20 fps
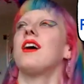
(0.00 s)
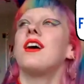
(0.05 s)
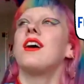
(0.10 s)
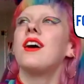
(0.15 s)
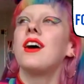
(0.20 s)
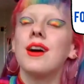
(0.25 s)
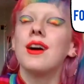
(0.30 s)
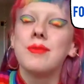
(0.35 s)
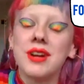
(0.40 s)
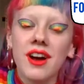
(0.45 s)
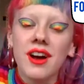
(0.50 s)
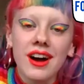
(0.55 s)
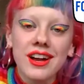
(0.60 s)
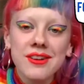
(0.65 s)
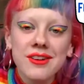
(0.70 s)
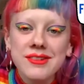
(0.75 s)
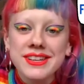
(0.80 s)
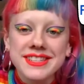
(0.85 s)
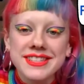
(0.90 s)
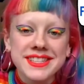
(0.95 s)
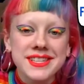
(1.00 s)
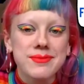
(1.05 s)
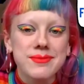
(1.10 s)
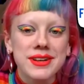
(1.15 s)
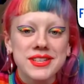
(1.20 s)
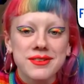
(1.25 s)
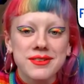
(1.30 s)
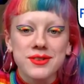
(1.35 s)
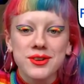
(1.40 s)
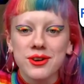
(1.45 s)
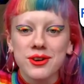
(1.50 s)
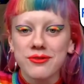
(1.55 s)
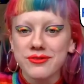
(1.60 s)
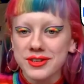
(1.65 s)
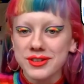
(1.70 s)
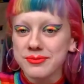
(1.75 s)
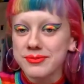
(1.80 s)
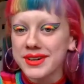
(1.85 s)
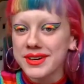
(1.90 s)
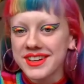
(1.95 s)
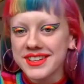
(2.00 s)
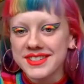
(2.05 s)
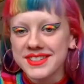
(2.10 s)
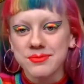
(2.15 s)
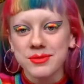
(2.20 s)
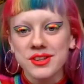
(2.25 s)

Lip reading: I mean, I don't consider myself a confident person,